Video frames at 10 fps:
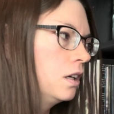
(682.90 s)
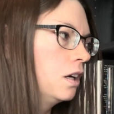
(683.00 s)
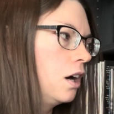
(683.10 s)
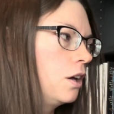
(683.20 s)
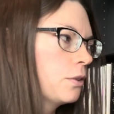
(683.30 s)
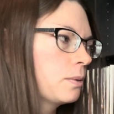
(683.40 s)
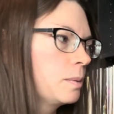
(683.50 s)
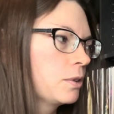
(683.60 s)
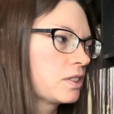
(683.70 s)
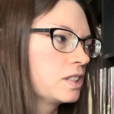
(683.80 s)
all 3
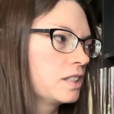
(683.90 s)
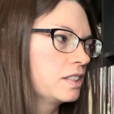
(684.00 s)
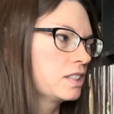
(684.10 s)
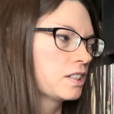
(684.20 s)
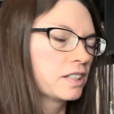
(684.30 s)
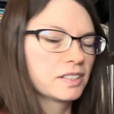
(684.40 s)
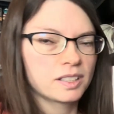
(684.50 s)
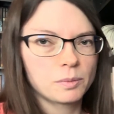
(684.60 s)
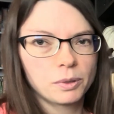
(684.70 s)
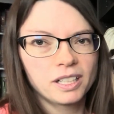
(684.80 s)
books in this series
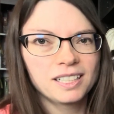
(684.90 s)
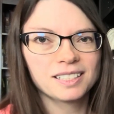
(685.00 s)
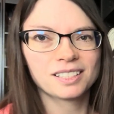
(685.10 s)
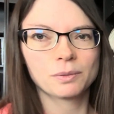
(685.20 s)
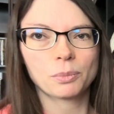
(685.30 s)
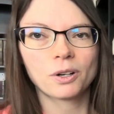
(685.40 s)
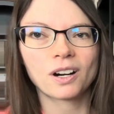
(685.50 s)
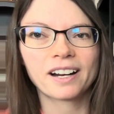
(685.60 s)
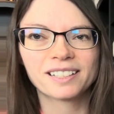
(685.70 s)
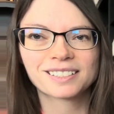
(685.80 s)
at a pretty decent
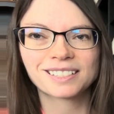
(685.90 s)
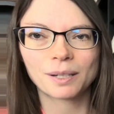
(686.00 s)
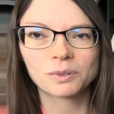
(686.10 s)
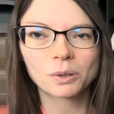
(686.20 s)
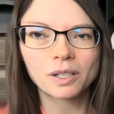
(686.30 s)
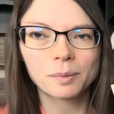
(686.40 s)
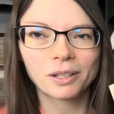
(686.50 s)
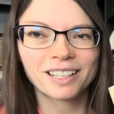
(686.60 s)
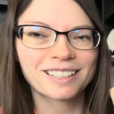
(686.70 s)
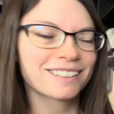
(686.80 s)
price. I was already
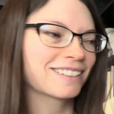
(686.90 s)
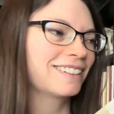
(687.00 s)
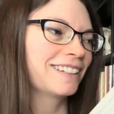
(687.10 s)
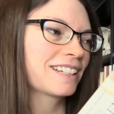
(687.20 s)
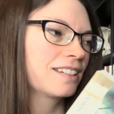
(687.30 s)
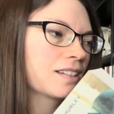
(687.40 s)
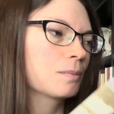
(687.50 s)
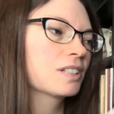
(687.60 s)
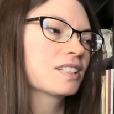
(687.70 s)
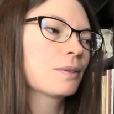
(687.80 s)
planning on collecting them
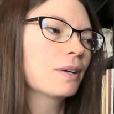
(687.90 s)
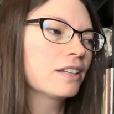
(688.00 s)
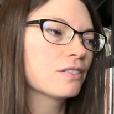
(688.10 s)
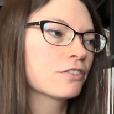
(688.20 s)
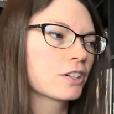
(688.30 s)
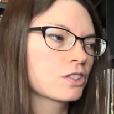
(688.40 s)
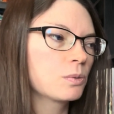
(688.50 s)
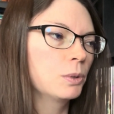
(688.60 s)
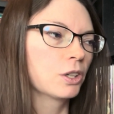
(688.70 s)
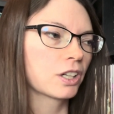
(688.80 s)
because I read the
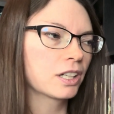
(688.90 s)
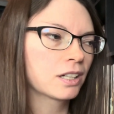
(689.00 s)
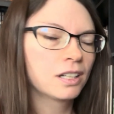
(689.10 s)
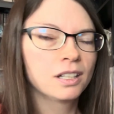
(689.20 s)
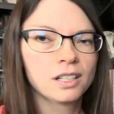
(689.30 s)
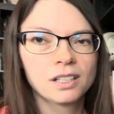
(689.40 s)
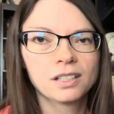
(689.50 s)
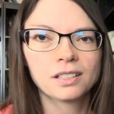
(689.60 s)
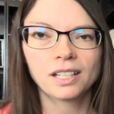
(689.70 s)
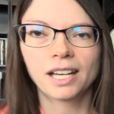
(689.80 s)
first book
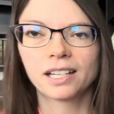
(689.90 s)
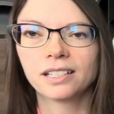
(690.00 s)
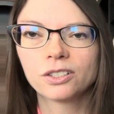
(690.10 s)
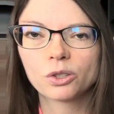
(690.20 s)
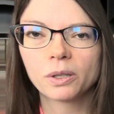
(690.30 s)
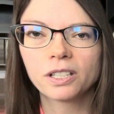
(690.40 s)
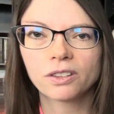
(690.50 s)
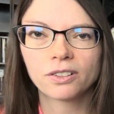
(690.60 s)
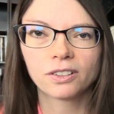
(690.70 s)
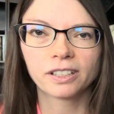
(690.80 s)
and enjoyed it
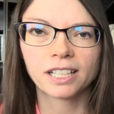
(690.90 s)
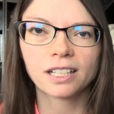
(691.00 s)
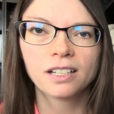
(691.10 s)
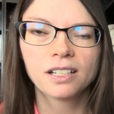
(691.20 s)
thoroughly.